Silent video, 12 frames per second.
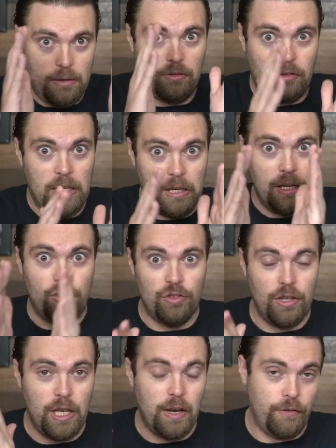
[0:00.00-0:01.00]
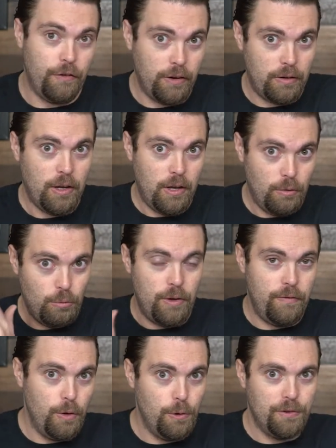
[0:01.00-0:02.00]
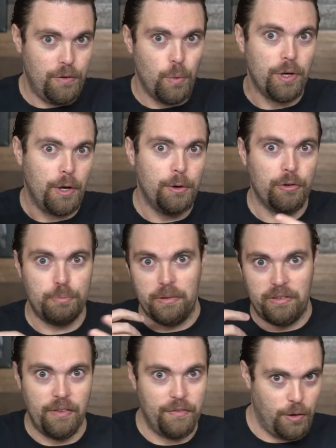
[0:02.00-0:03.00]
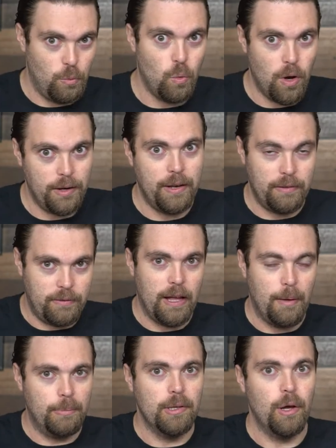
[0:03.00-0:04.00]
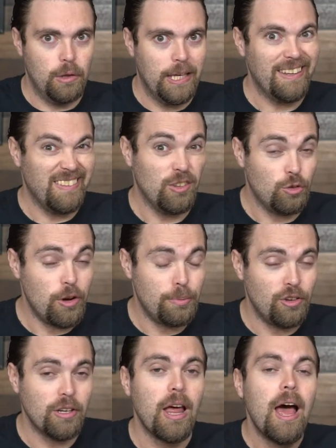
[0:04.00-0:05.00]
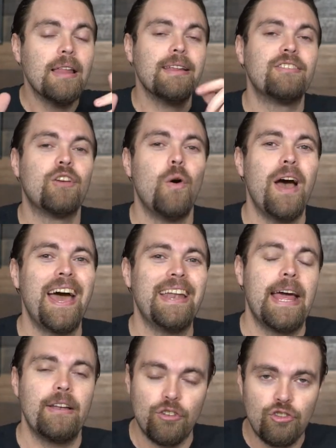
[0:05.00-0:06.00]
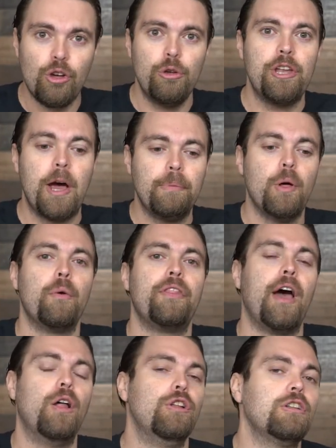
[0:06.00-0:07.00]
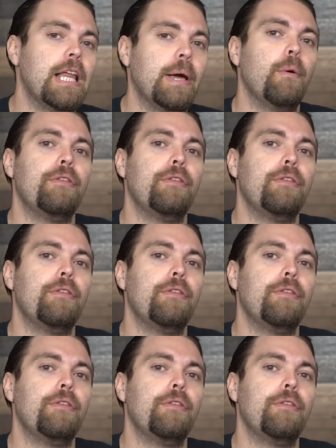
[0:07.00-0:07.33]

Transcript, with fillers: see each of the different reviews. If you want to go to a specific one, it's down below, link in the description. Let's go ahead and show you down below what they all look like,